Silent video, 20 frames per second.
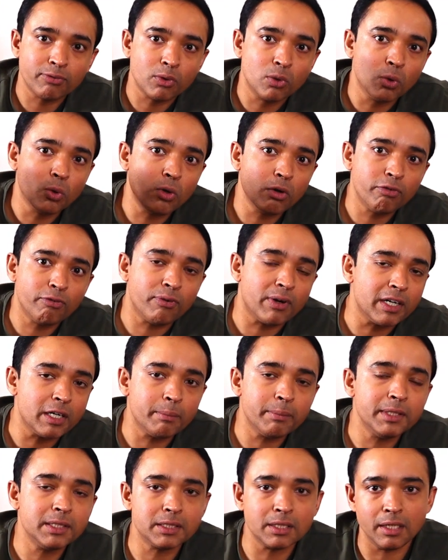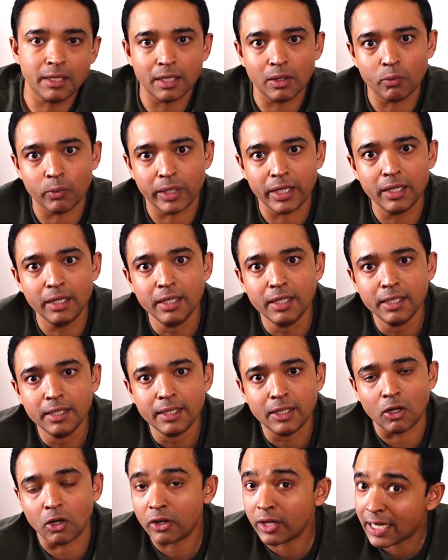core fundamental level
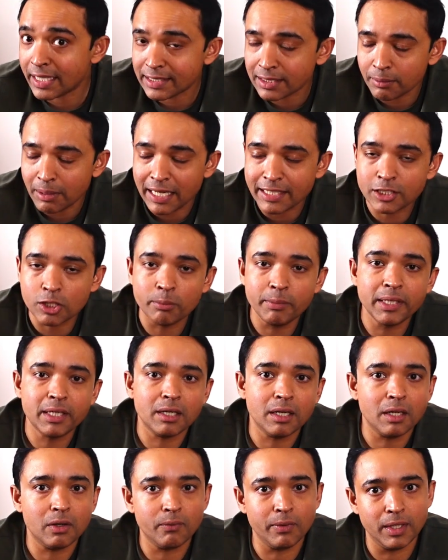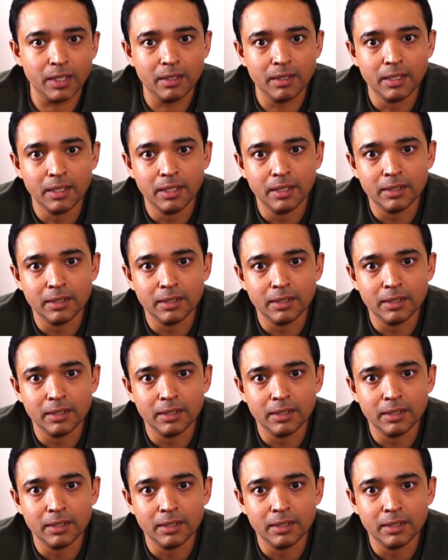or at an atomic level,